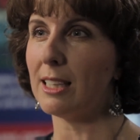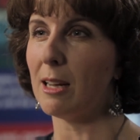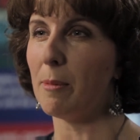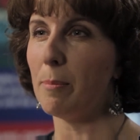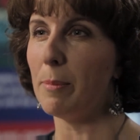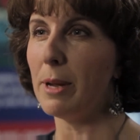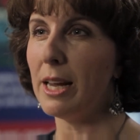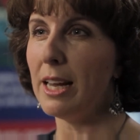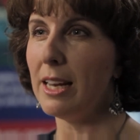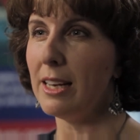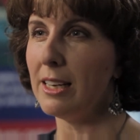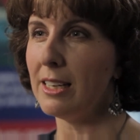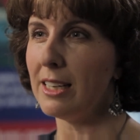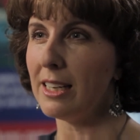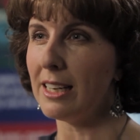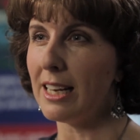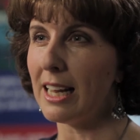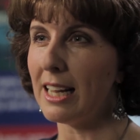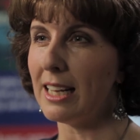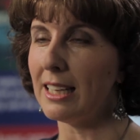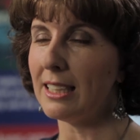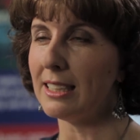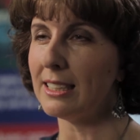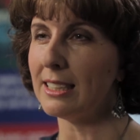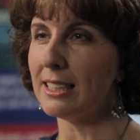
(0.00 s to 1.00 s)

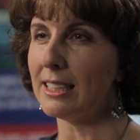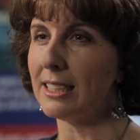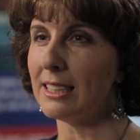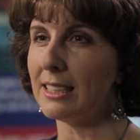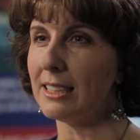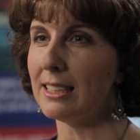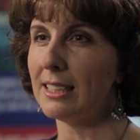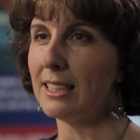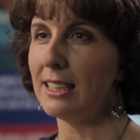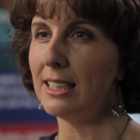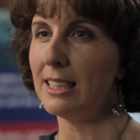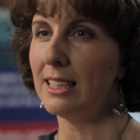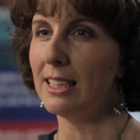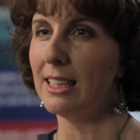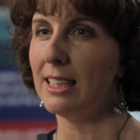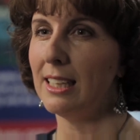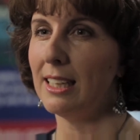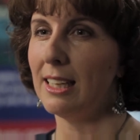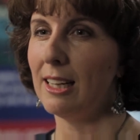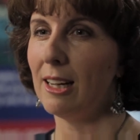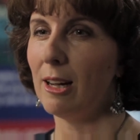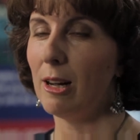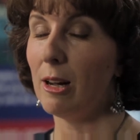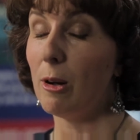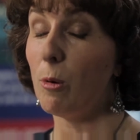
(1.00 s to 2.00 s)
opinionated
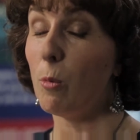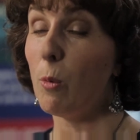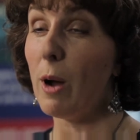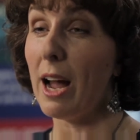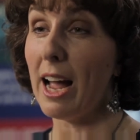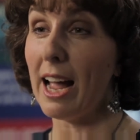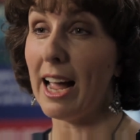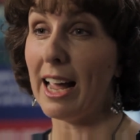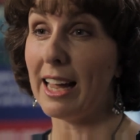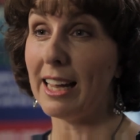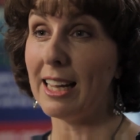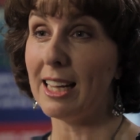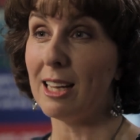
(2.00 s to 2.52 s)
way.